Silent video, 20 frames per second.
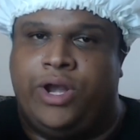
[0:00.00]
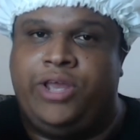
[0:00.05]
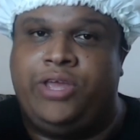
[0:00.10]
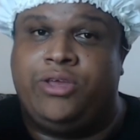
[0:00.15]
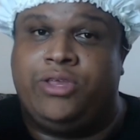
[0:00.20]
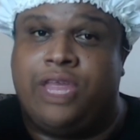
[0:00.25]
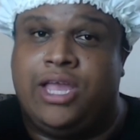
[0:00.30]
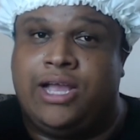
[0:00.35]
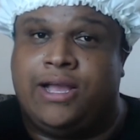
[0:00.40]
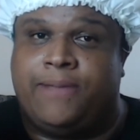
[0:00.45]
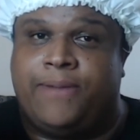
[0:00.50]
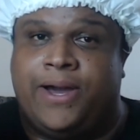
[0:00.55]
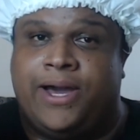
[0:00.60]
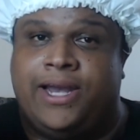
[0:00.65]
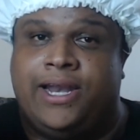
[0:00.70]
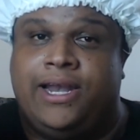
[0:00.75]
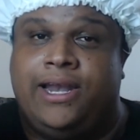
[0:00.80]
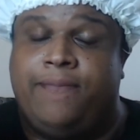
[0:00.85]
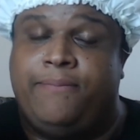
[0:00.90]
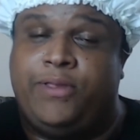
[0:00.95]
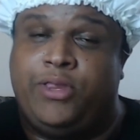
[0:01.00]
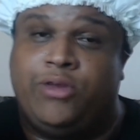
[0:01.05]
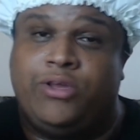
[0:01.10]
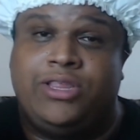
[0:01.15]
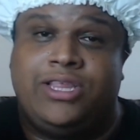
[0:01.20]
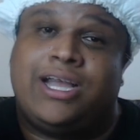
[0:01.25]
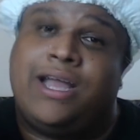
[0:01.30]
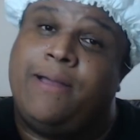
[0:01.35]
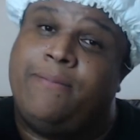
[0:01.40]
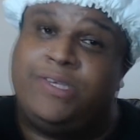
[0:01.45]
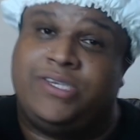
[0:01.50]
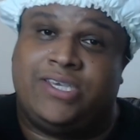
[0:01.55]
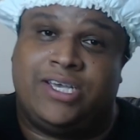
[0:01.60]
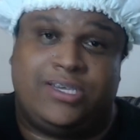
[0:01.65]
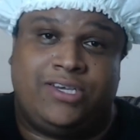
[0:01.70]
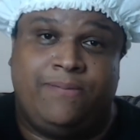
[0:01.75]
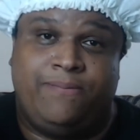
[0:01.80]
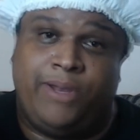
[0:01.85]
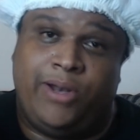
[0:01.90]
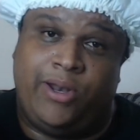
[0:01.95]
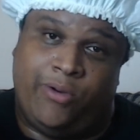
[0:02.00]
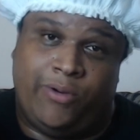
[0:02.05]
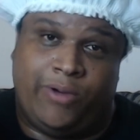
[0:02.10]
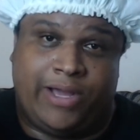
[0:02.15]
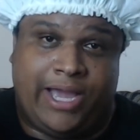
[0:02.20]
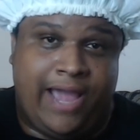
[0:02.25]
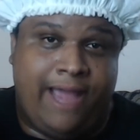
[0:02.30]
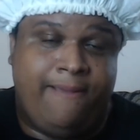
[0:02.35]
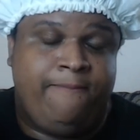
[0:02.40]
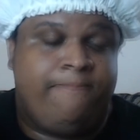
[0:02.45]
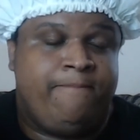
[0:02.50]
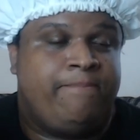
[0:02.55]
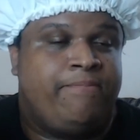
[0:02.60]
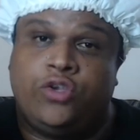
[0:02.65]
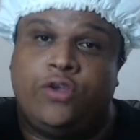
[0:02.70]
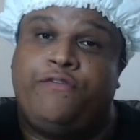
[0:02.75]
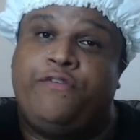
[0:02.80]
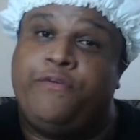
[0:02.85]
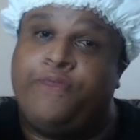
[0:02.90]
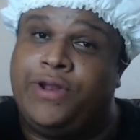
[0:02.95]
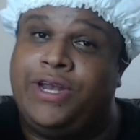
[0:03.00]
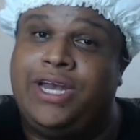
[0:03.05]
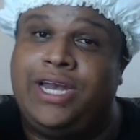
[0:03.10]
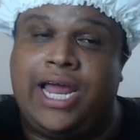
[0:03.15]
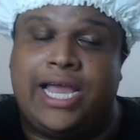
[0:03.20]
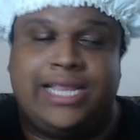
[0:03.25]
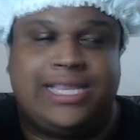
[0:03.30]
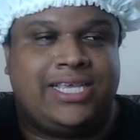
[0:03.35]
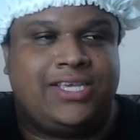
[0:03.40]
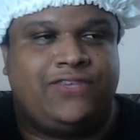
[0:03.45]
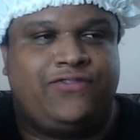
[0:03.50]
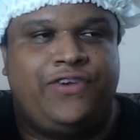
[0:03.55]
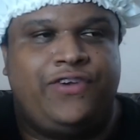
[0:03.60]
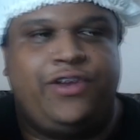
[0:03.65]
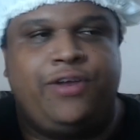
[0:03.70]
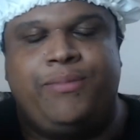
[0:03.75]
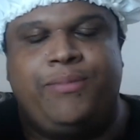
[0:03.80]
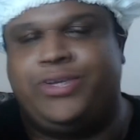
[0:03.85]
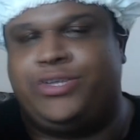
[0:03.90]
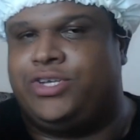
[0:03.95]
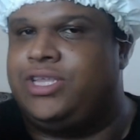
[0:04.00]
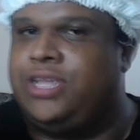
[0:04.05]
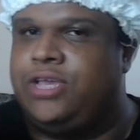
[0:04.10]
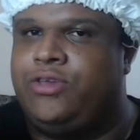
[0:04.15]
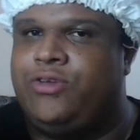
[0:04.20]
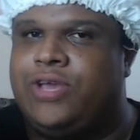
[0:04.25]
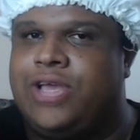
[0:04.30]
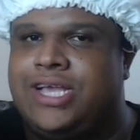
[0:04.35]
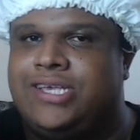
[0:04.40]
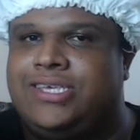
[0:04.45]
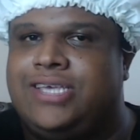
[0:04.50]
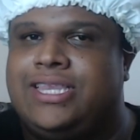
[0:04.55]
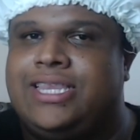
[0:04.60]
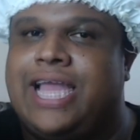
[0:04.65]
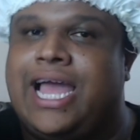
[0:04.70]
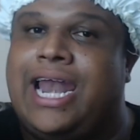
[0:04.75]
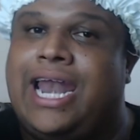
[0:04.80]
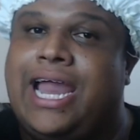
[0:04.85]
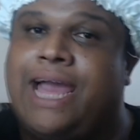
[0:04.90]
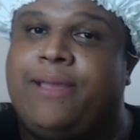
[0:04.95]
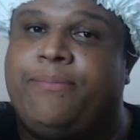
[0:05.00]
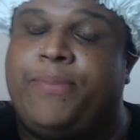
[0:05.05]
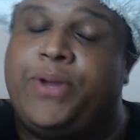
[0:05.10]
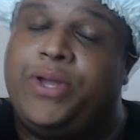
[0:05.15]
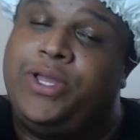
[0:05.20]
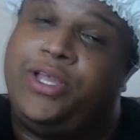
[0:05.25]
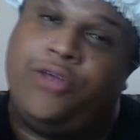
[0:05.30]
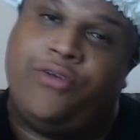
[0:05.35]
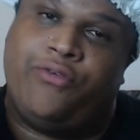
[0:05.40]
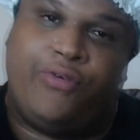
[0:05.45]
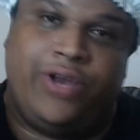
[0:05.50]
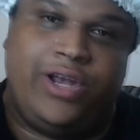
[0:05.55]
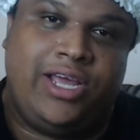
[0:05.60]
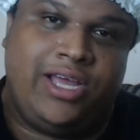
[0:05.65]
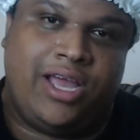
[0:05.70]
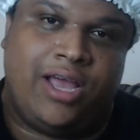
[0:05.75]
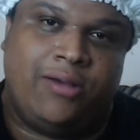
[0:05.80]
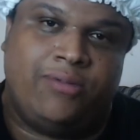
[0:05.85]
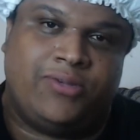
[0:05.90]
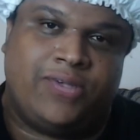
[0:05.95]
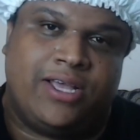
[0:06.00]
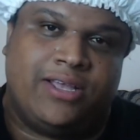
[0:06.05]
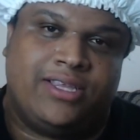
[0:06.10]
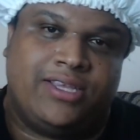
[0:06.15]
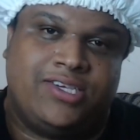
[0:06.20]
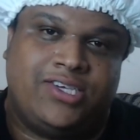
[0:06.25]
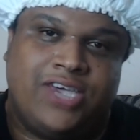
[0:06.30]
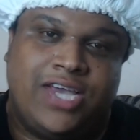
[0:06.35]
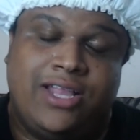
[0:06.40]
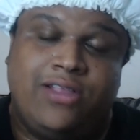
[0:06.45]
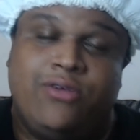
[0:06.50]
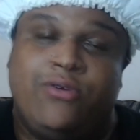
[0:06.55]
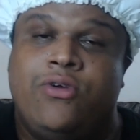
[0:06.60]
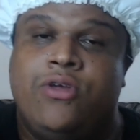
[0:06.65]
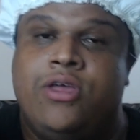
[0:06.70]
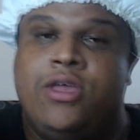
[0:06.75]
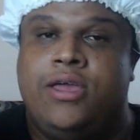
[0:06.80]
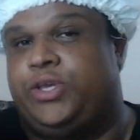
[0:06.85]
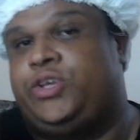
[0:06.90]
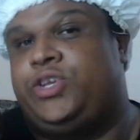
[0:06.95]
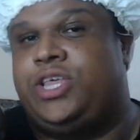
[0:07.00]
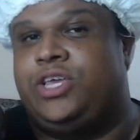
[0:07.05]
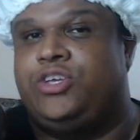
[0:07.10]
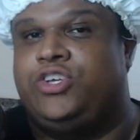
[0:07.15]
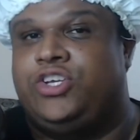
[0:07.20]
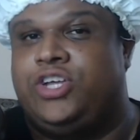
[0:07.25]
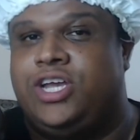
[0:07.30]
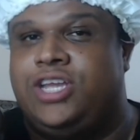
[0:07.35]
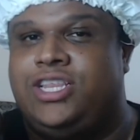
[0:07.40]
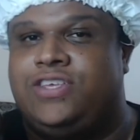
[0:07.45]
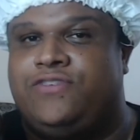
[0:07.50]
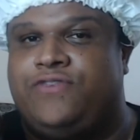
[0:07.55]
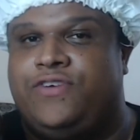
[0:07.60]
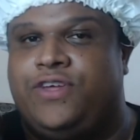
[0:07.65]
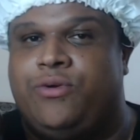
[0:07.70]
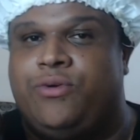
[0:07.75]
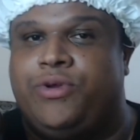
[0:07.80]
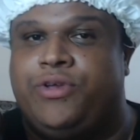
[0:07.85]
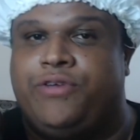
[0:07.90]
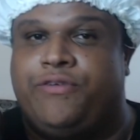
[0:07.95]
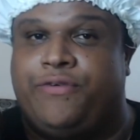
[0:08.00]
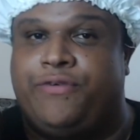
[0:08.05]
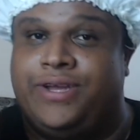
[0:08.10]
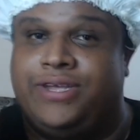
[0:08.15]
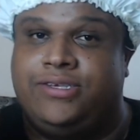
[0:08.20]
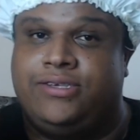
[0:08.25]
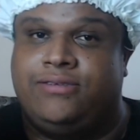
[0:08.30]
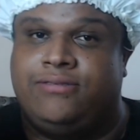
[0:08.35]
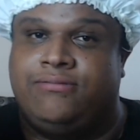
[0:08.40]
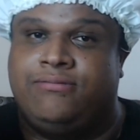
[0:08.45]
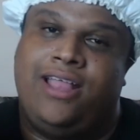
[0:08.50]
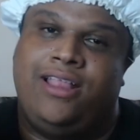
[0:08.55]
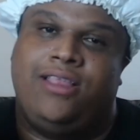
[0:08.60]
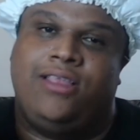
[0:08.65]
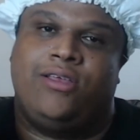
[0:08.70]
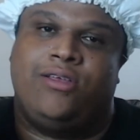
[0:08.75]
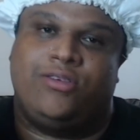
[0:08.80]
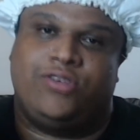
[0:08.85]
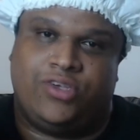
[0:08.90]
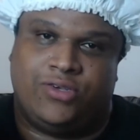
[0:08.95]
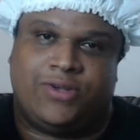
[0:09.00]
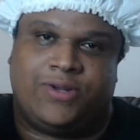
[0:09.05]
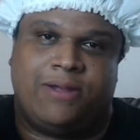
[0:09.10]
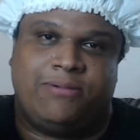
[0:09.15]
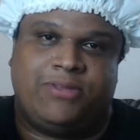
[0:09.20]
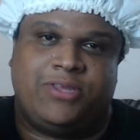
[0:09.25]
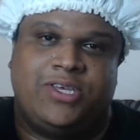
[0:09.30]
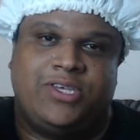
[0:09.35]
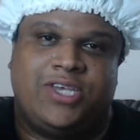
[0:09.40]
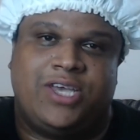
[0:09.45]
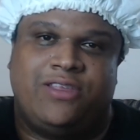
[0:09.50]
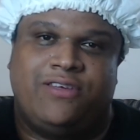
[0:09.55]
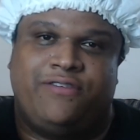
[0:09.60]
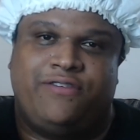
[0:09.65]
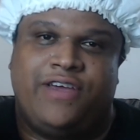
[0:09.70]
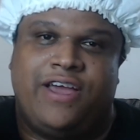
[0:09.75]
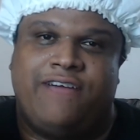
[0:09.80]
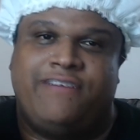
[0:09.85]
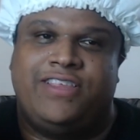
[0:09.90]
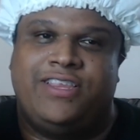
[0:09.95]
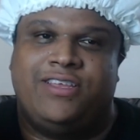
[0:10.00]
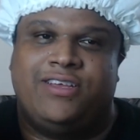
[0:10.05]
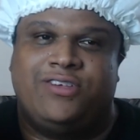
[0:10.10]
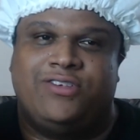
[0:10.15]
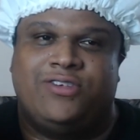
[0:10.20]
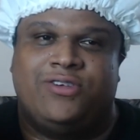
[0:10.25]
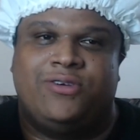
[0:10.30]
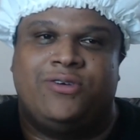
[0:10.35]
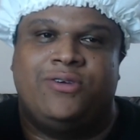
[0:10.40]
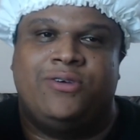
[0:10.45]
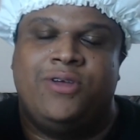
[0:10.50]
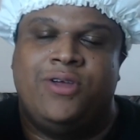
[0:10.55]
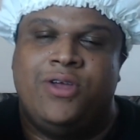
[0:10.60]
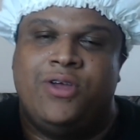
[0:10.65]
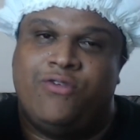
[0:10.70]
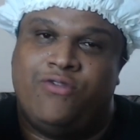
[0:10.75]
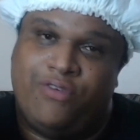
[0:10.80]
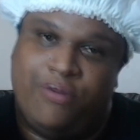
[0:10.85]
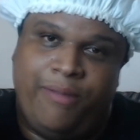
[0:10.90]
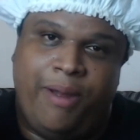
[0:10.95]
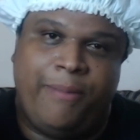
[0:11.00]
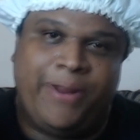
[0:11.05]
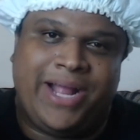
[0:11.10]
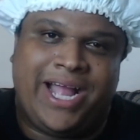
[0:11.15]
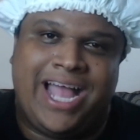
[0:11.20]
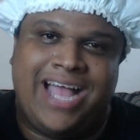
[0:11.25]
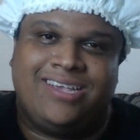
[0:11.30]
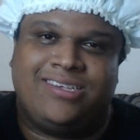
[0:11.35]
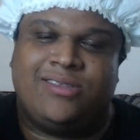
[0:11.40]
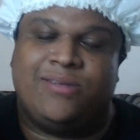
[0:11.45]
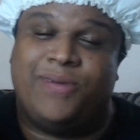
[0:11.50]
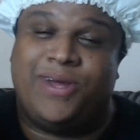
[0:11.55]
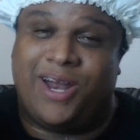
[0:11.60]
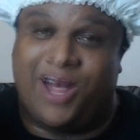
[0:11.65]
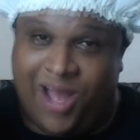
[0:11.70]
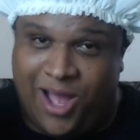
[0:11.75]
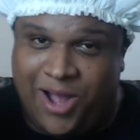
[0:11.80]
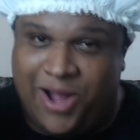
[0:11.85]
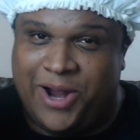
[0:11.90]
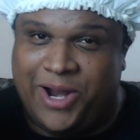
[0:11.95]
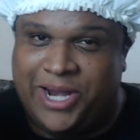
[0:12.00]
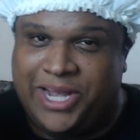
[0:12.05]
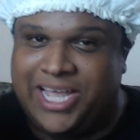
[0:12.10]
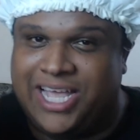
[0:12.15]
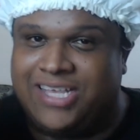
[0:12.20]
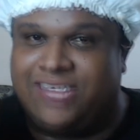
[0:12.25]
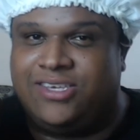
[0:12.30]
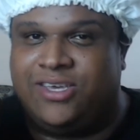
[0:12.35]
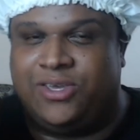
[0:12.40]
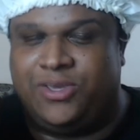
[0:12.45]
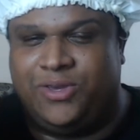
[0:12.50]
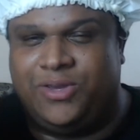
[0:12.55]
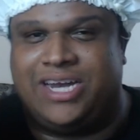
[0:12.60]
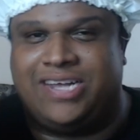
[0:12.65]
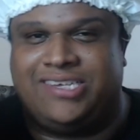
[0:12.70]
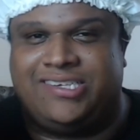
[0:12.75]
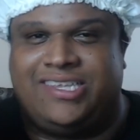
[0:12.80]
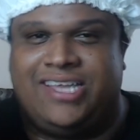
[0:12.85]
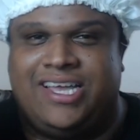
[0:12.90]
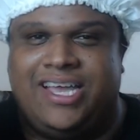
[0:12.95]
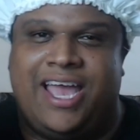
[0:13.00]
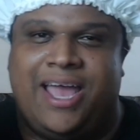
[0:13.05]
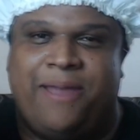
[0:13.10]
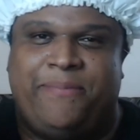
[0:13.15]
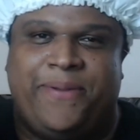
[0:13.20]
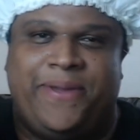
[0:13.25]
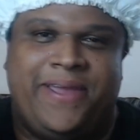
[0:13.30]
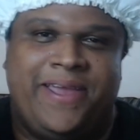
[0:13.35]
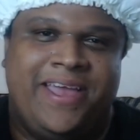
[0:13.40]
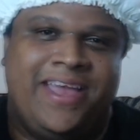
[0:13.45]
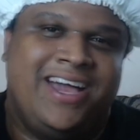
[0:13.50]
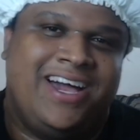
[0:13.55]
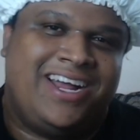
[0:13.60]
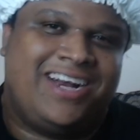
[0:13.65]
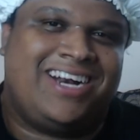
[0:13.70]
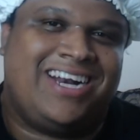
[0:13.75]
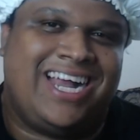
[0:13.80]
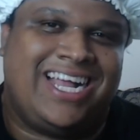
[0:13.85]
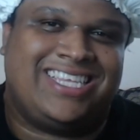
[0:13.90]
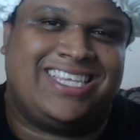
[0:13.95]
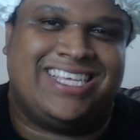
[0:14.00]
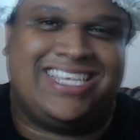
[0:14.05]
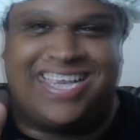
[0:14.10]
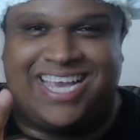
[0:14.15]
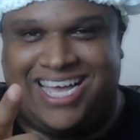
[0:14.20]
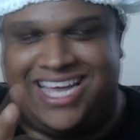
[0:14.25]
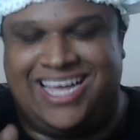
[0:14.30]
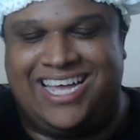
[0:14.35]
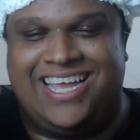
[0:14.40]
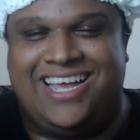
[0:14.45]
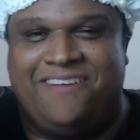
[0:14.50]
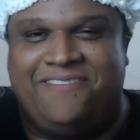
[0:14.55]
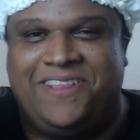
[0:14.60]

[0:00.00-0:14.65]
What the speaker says: What do you think about it? Let me know in the comment section below, okay? Also, if you really like this video, make sure that you guys hit that like button. It really helps out the channel. Make sure that you share this video with your friends, and subscribe to the channel if you haven't done so. Remember, guys, no matter how hard it gets, you gotta stay happy. Rattata.